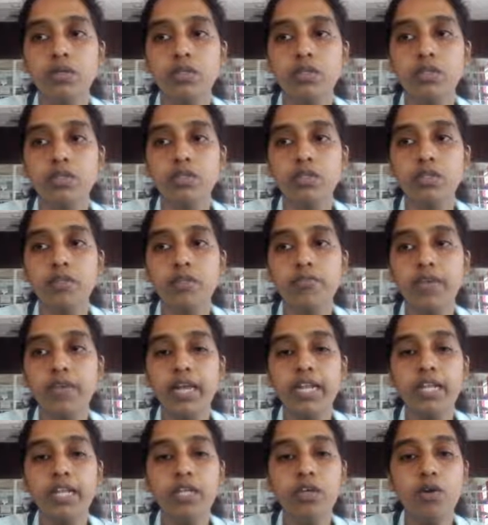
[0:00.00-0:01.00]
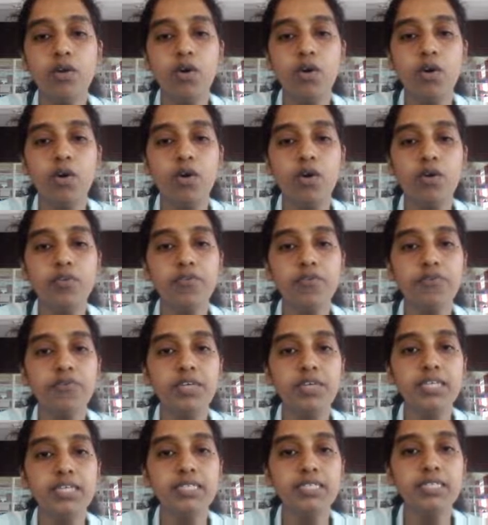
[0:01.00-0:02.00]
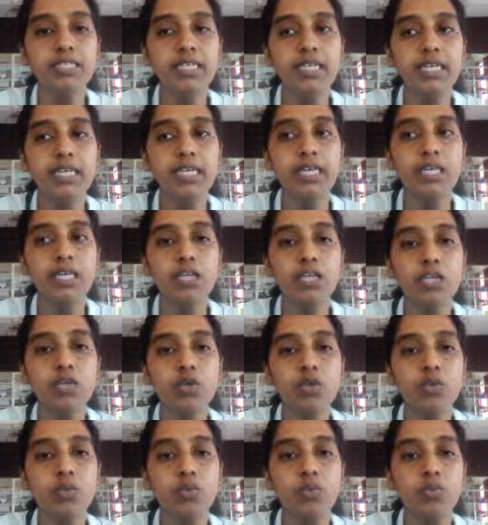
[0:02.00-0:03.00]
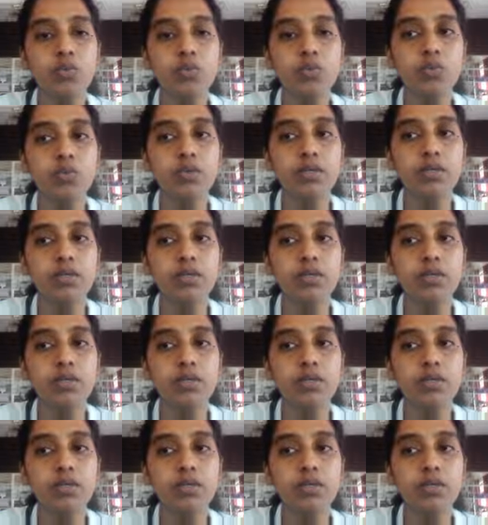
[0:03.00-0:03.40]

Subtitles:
So the value of VCEQ,